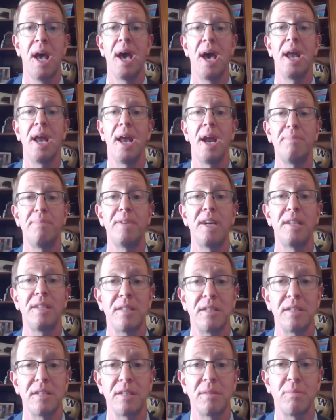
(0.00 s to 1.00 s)
and update
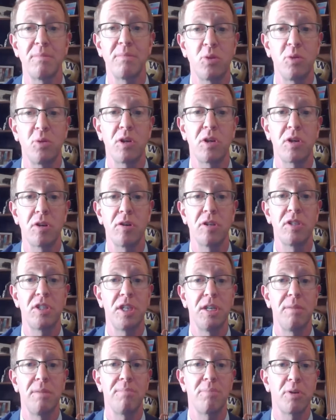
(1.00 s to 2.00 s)
systems to encourage
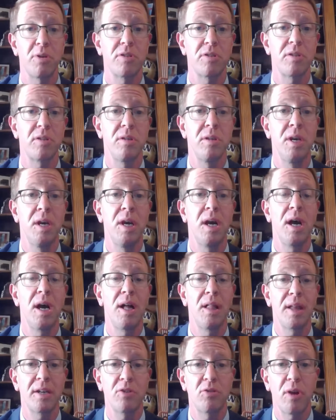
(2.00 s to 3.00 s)
in person
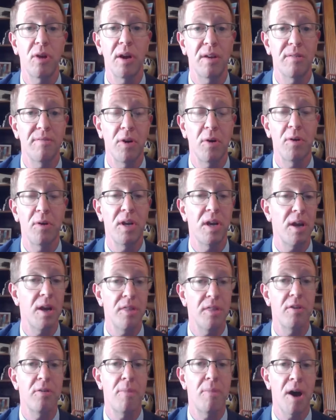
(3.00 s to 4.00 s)
electronic voting and
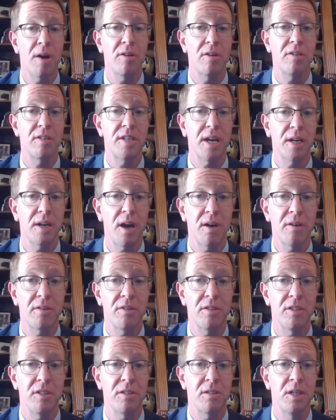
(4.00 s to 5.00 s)
other modern
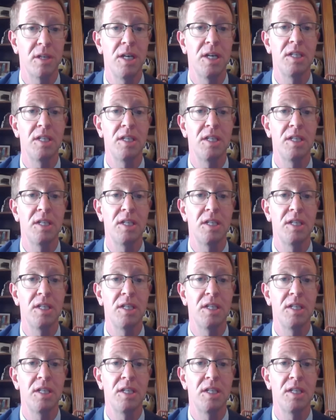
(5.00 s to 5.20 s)
technologies.